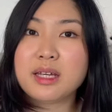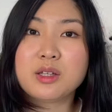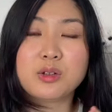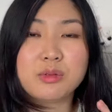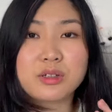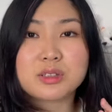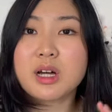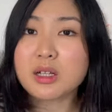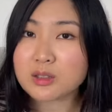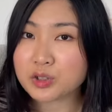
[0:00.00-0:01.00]
you know, there's
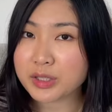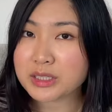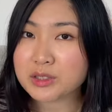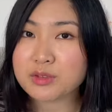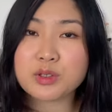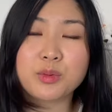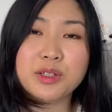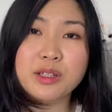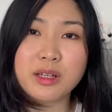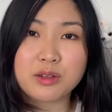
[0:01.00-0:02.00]
color transfer with
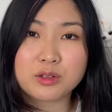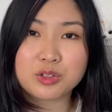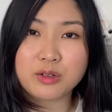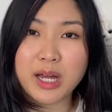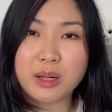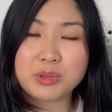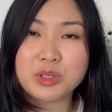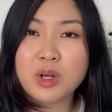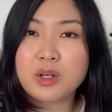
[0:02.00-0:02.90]
the leather straps,